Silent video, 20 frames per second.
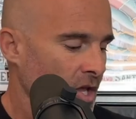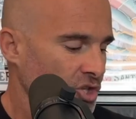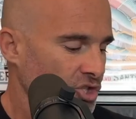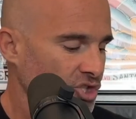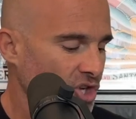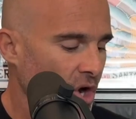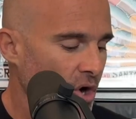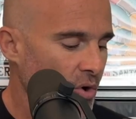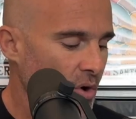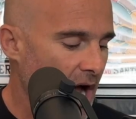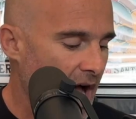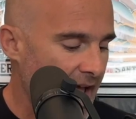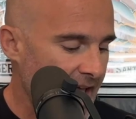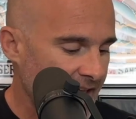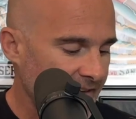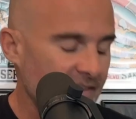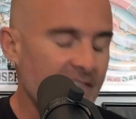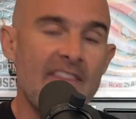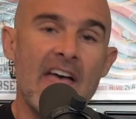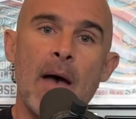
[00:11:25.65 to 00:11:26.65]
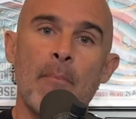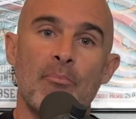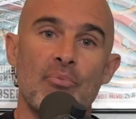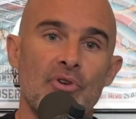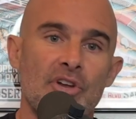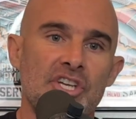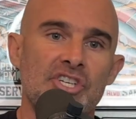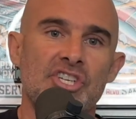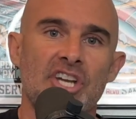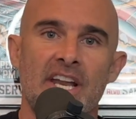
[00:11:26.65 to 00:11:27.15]
So I added that
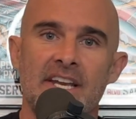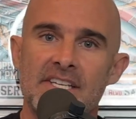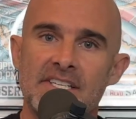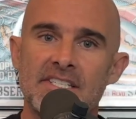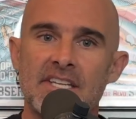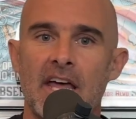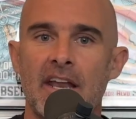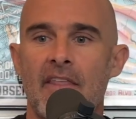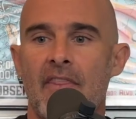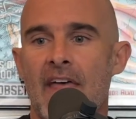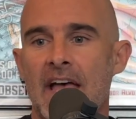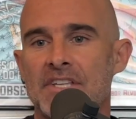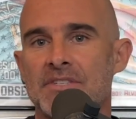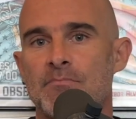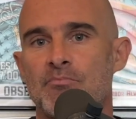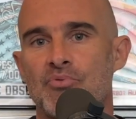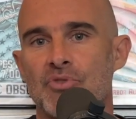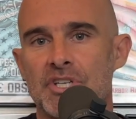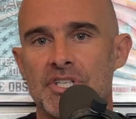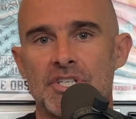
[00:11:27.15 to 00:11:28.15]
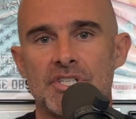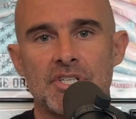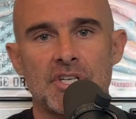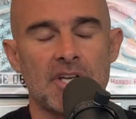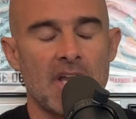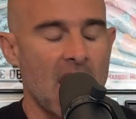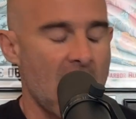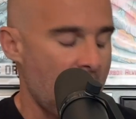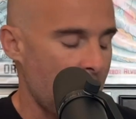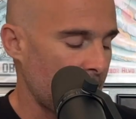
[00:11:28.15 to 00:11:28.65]
bridge, and I decided that bridge is
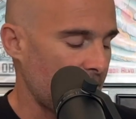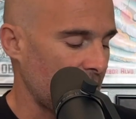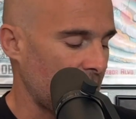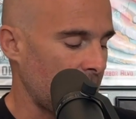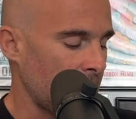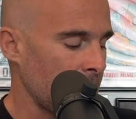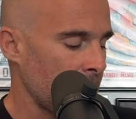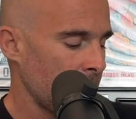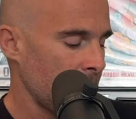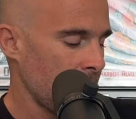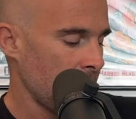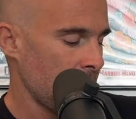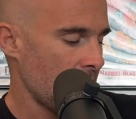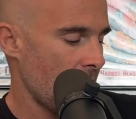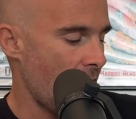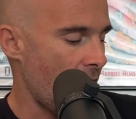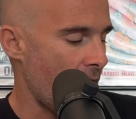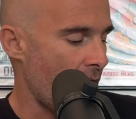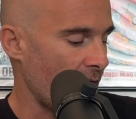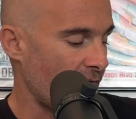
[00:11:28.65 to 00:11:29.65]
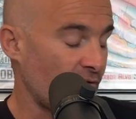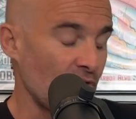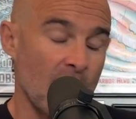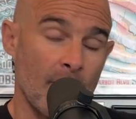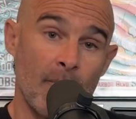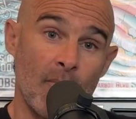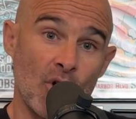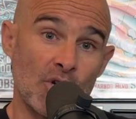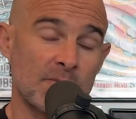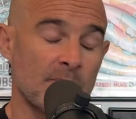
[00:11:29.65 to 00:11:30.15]
going to happen for the
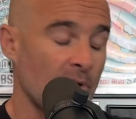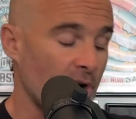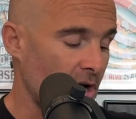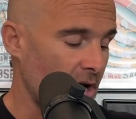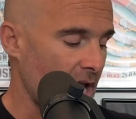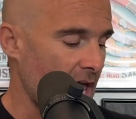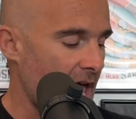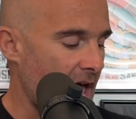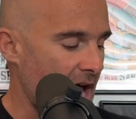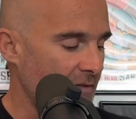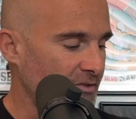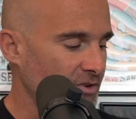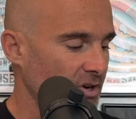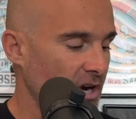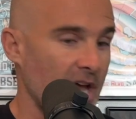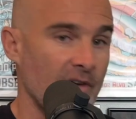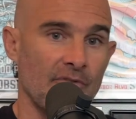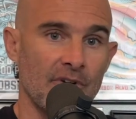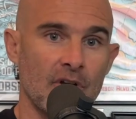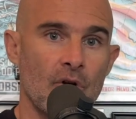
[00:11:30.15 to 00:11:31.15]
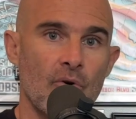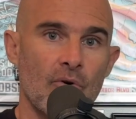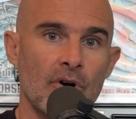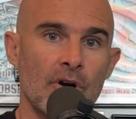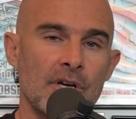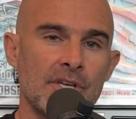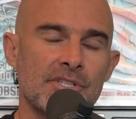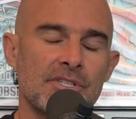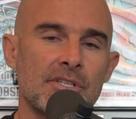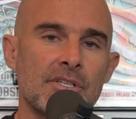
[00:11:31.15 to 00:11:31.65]
most part after every
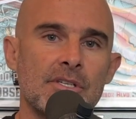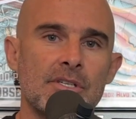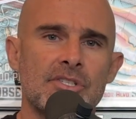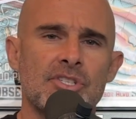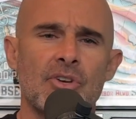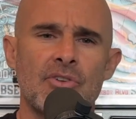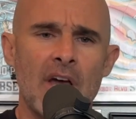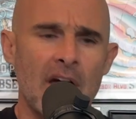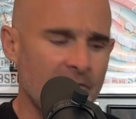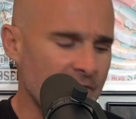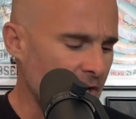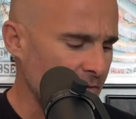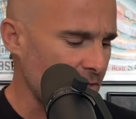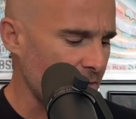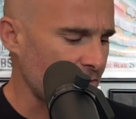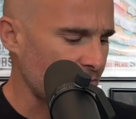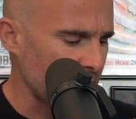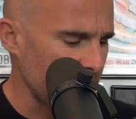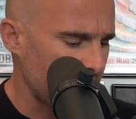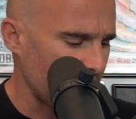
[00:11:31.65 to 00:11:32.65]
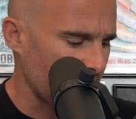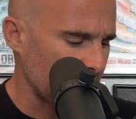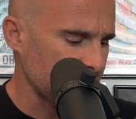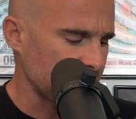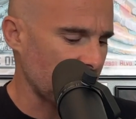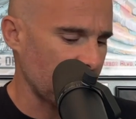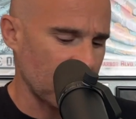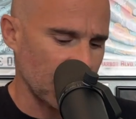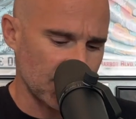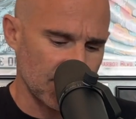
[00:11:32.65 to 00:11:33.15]
chorus. So now I've got the three
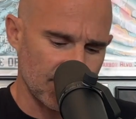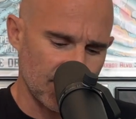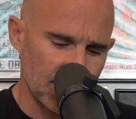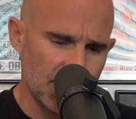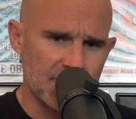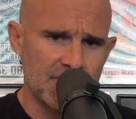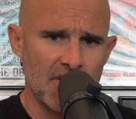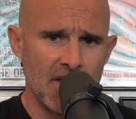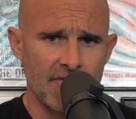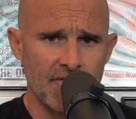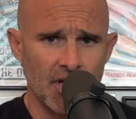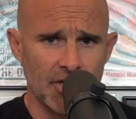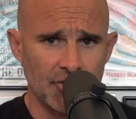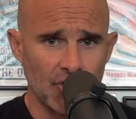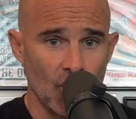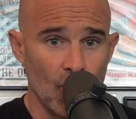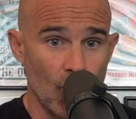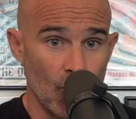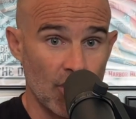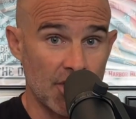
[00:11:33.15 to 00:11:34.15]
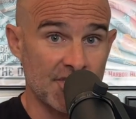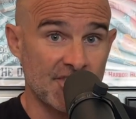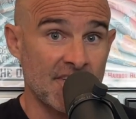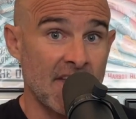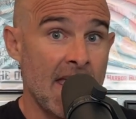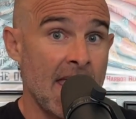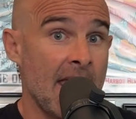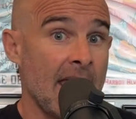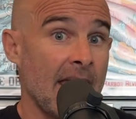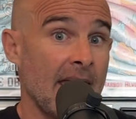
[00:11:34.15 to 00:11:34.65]
parts. I've got the verse, I've got the chorus,
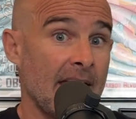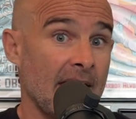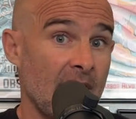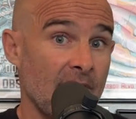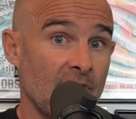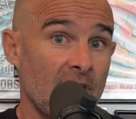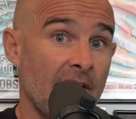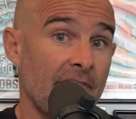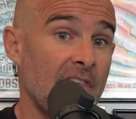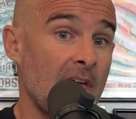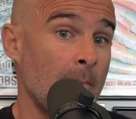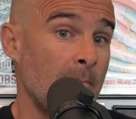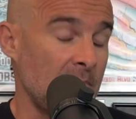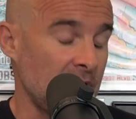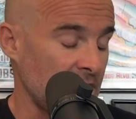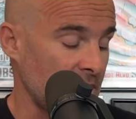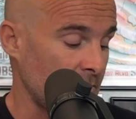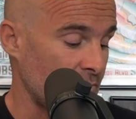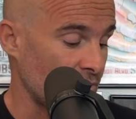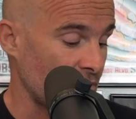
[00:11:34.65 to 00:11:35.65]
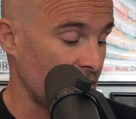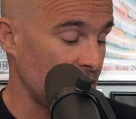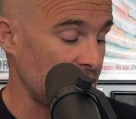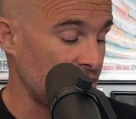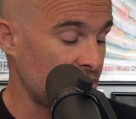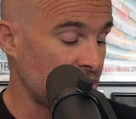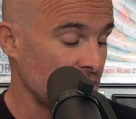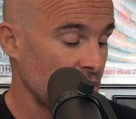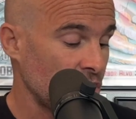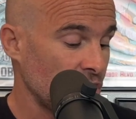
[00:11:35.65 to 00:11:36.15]
and I've got that mini
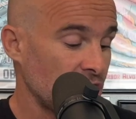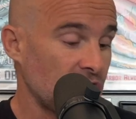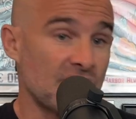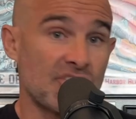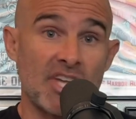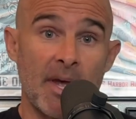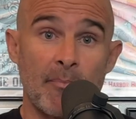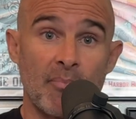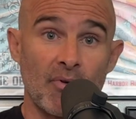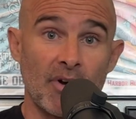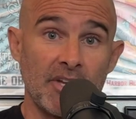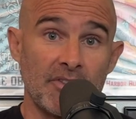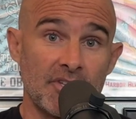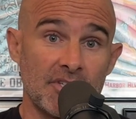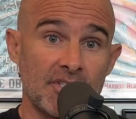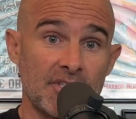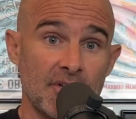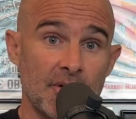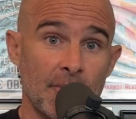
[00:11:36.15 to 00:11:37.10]
bridge to separate the two.